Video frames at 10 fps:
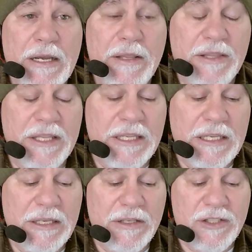
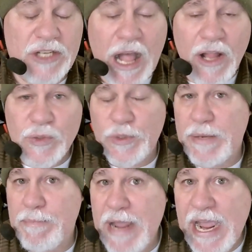The challenge with
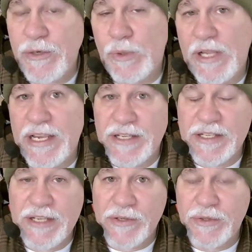a manual
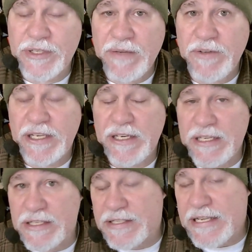SSL certificate
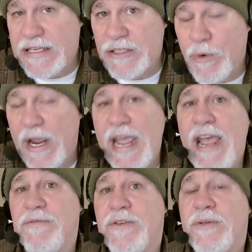is that you
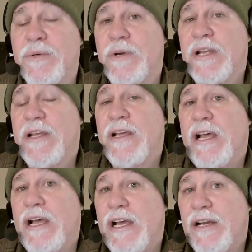have to
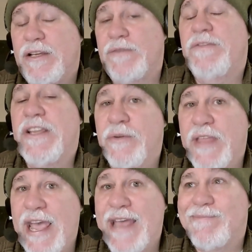configure
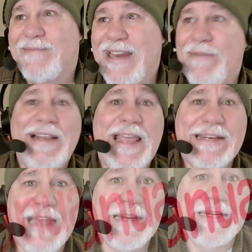that every
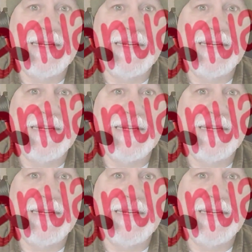like 90